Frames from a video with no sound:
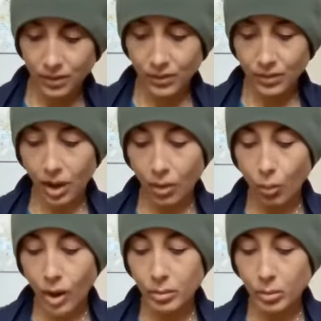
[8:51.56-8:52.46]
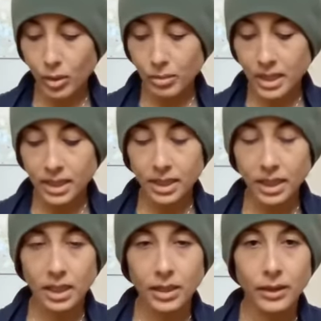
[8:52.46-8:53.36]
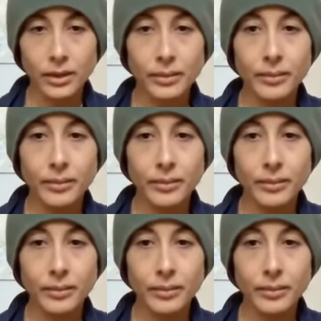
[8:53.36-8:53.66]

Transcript: You've got 1 more minute here.